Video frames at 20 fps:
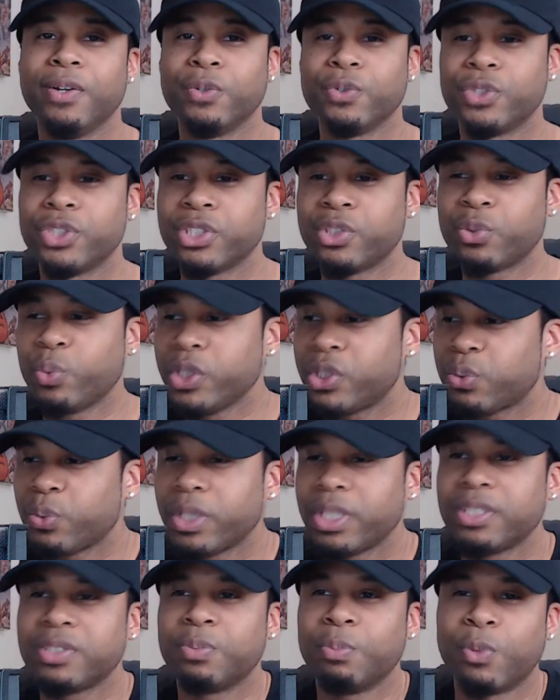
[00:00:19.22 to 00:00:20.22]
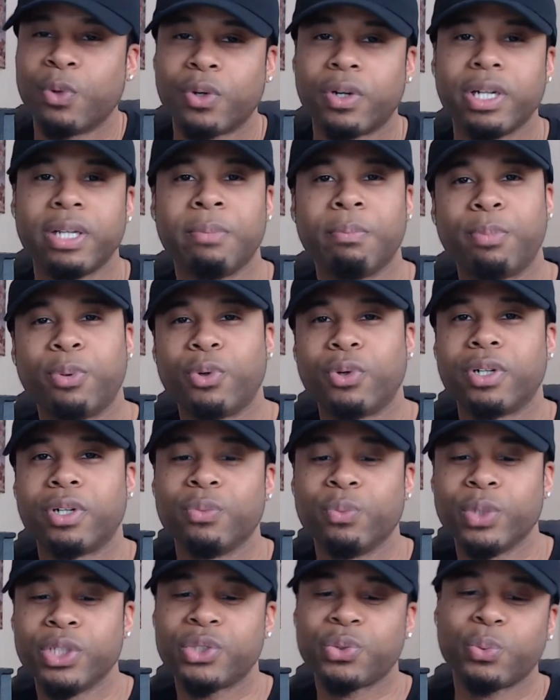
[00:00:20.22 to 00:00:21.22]
just which one is more
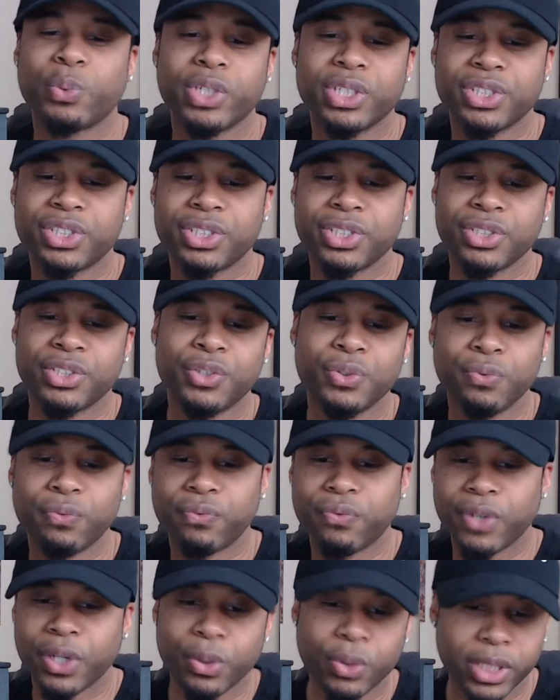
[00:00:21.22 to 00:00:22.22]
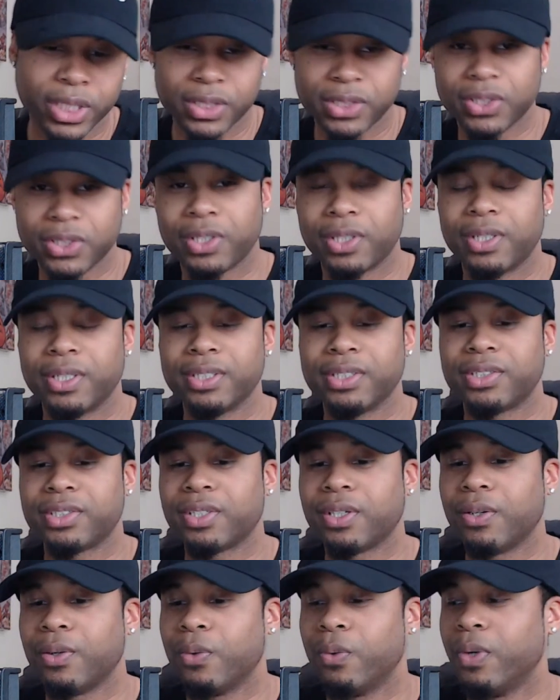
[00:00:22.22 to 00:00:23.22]
important? Which one should you focus on?
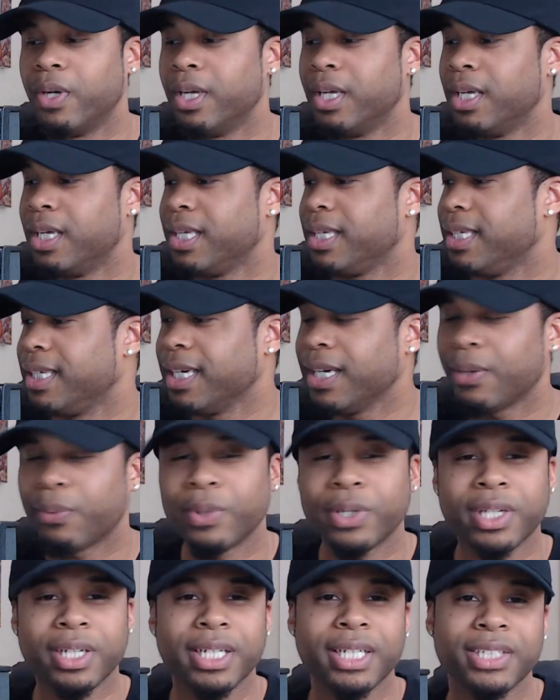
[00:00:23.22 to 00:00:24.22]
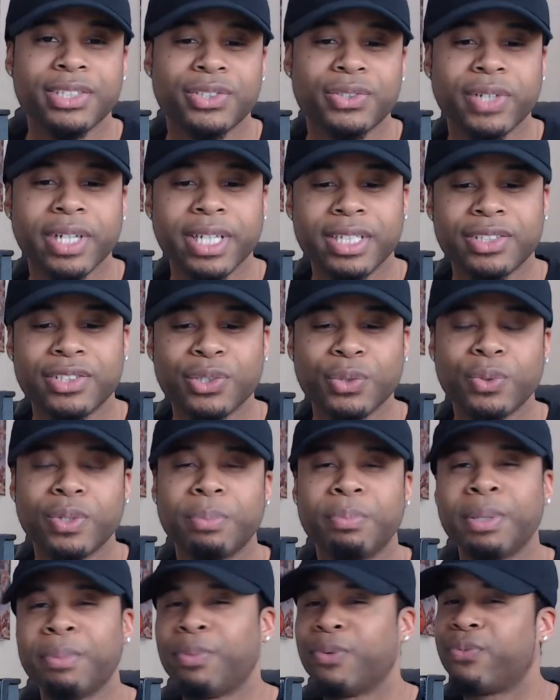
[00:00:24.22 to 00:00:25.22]
So yeah, we're going to get straight into it.
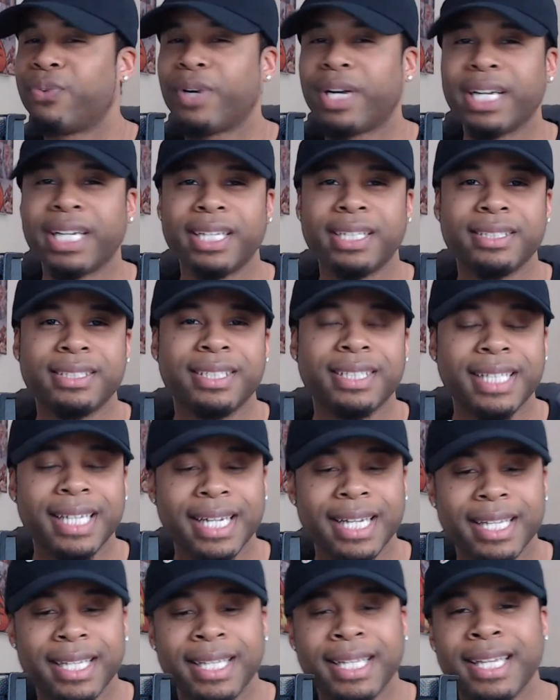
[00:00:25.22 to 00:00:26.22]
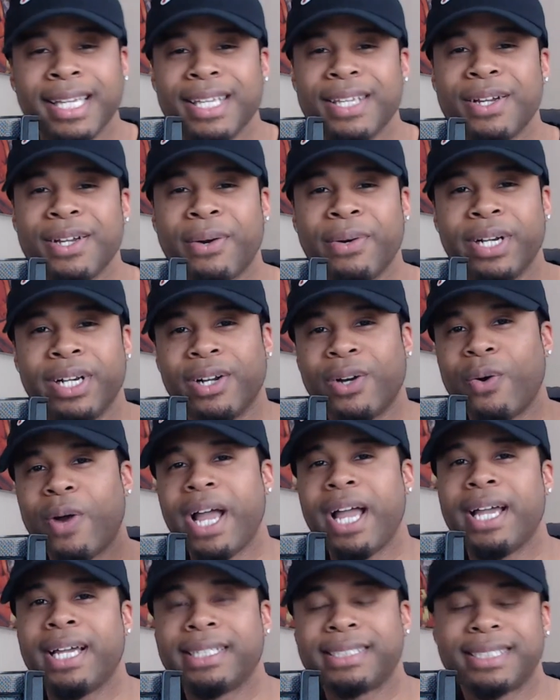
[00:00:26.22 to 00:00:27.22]
But before I get into that, you already know,
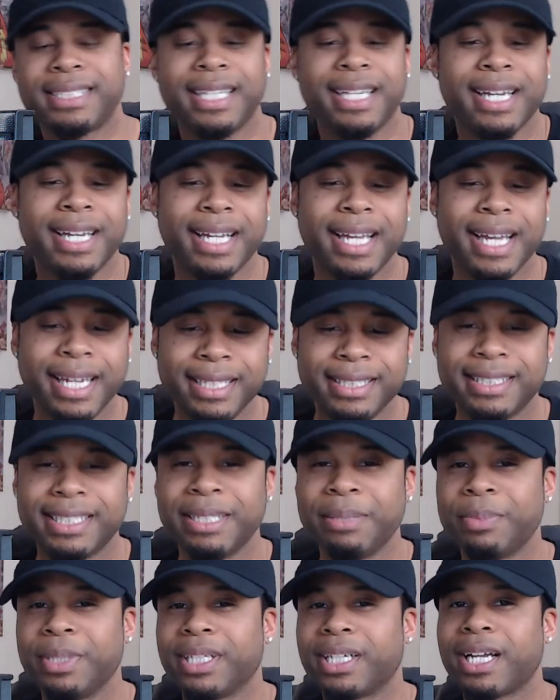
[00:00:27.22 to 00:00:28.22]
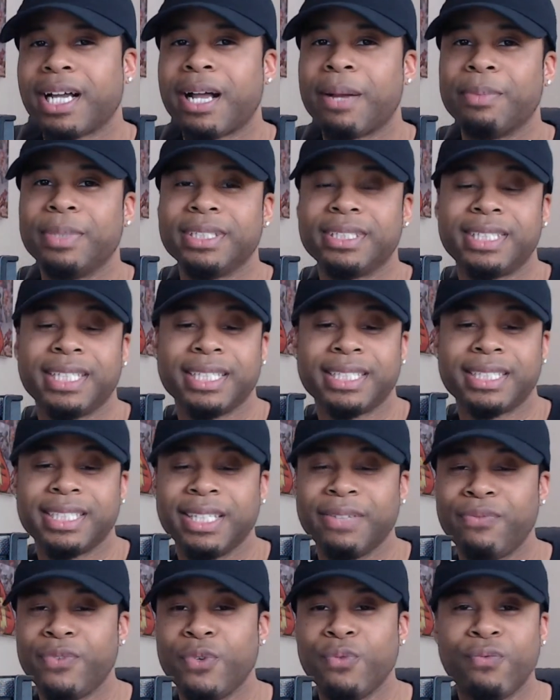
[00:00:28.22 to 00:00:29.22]
hashtag A-Team in the comment section.
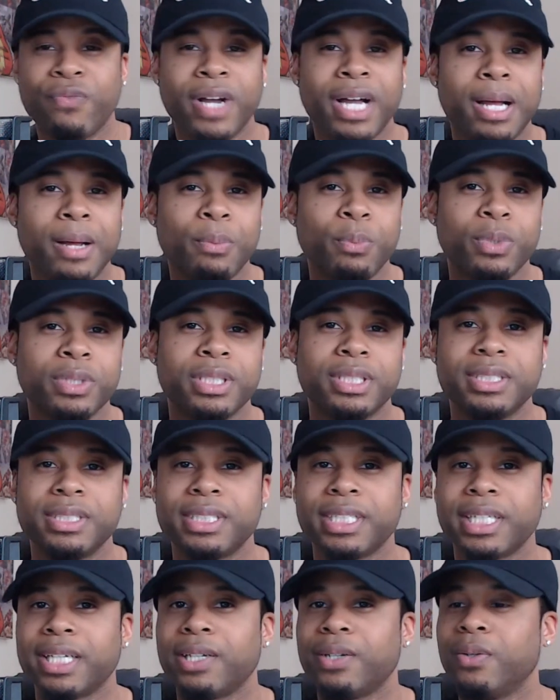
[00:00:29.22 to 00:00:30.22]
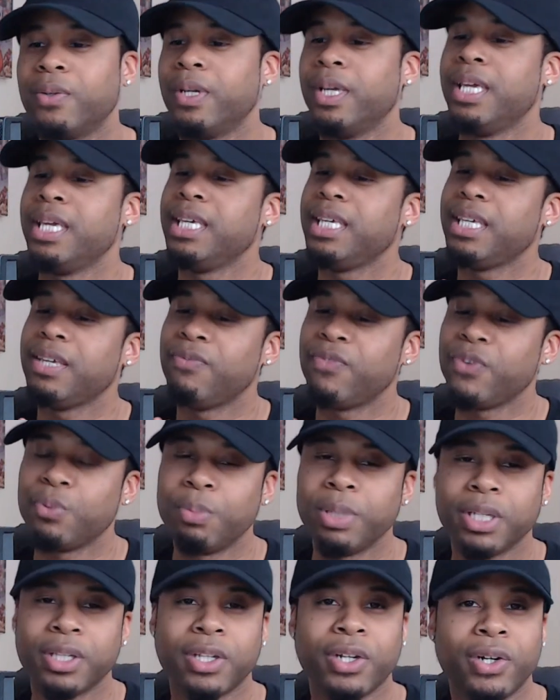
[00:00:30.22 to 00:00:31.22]
If you vibe with the channel, if you've
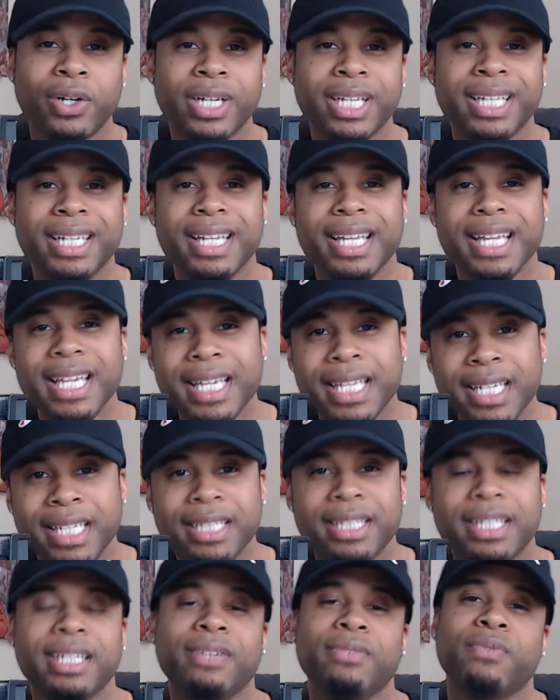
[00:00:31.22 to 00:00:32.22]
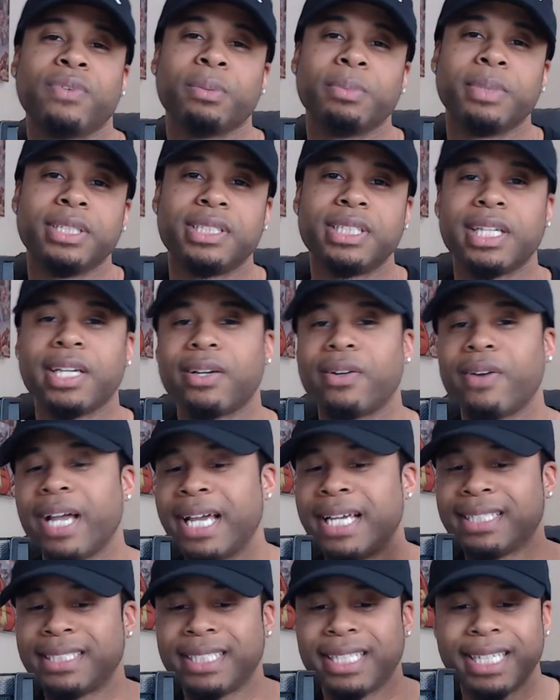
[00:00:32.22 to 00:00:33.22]
been learning anything from the channel,
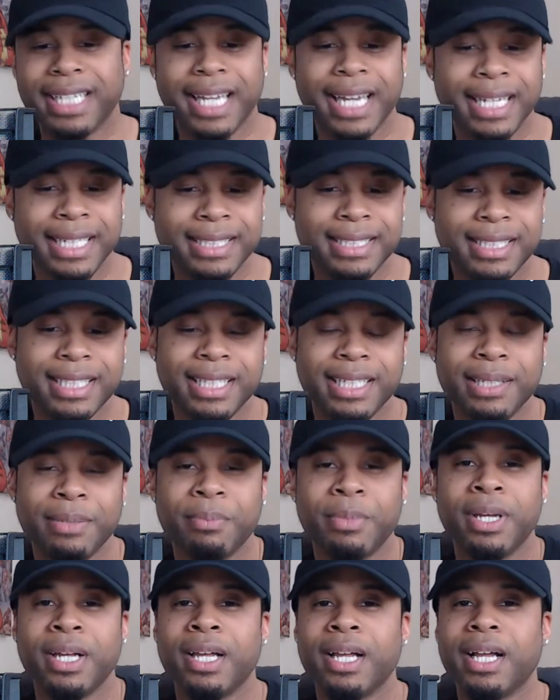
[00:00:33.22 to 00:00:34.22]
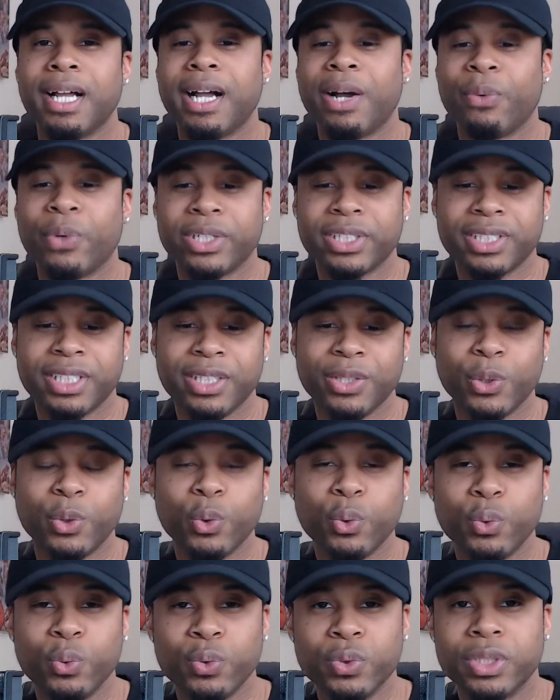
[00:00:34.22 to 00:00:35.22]
hashtag A-Team. I want to see
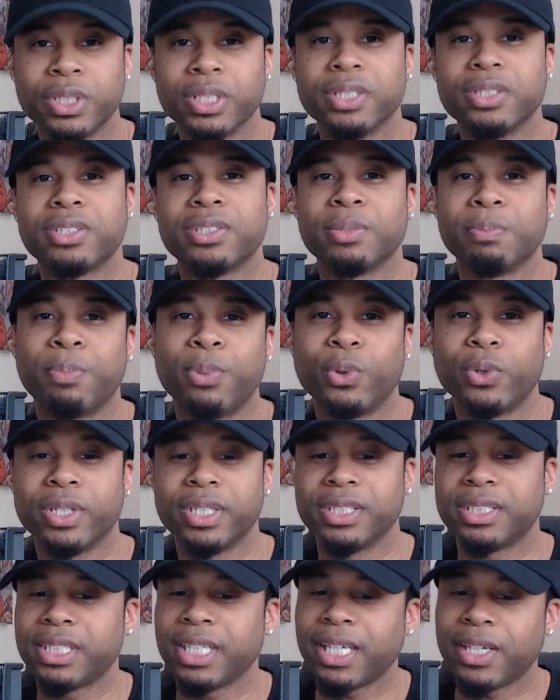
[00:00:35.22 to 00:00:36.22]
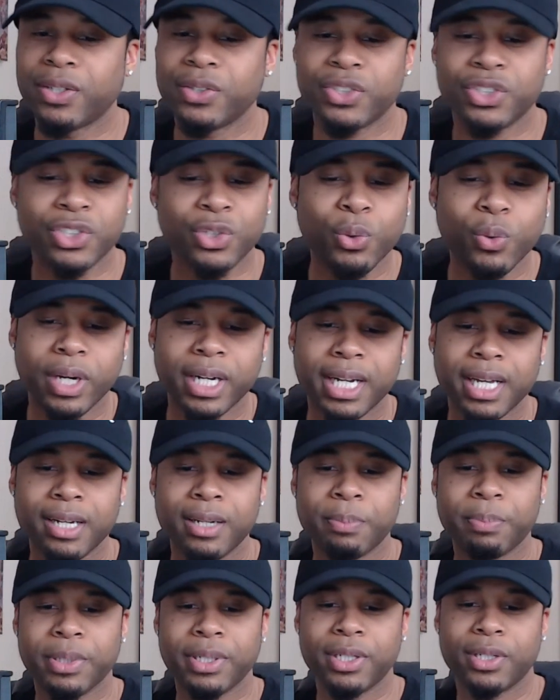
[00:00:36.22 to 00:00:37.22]
who's supporting the channel, just who I got
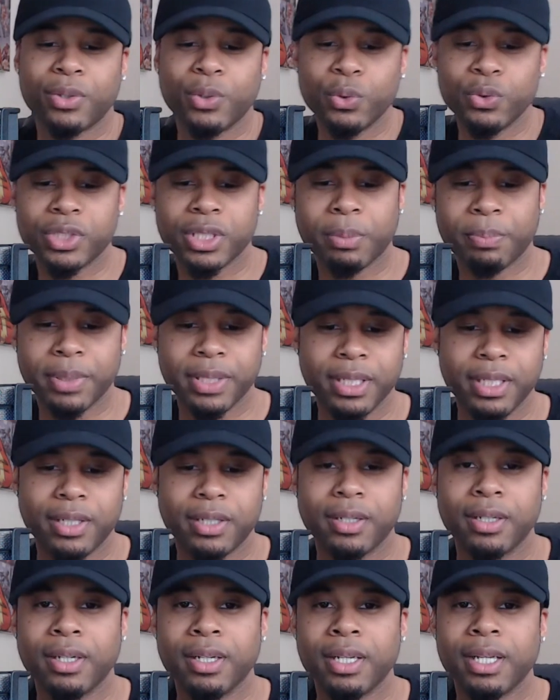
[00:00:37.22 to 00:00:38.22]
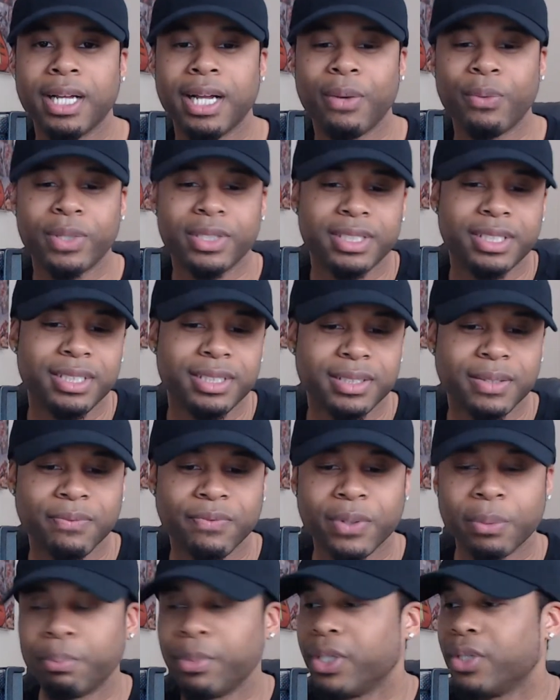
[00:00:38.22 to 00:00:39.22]
up in here, who's up in here. I want to see some
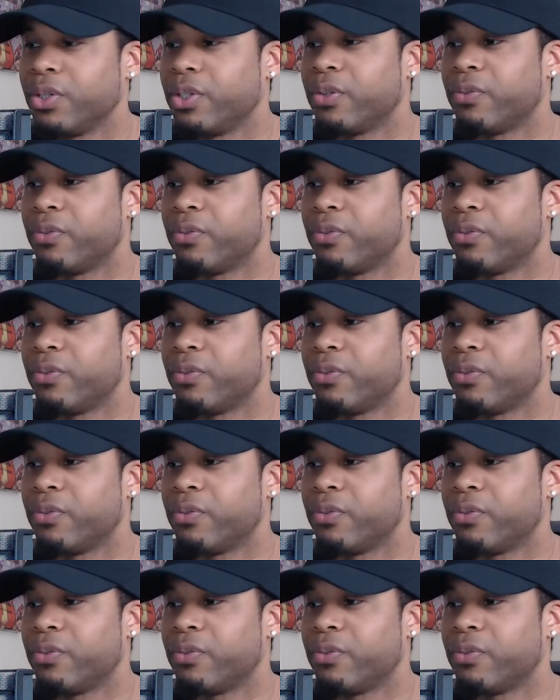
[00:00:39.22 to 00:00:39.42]
familiar